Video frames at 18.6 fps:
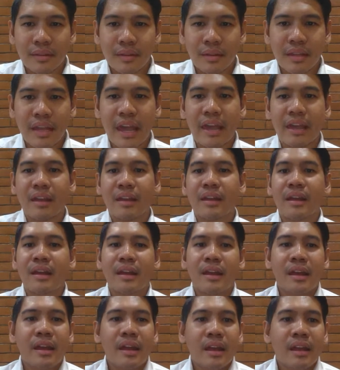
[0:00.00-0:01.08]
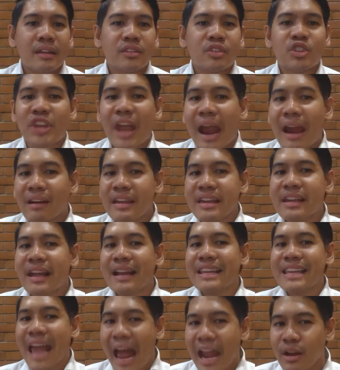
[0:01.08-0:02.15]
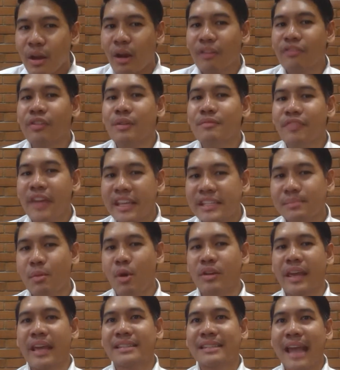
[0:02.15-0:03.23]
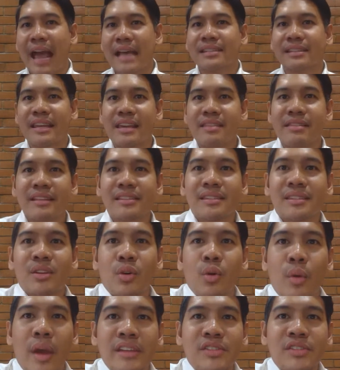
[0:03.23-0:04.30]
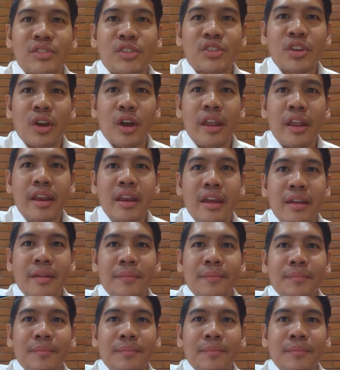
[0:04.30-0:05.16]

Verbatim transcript: Okay, Chari Galliano from Facebook is asking this question.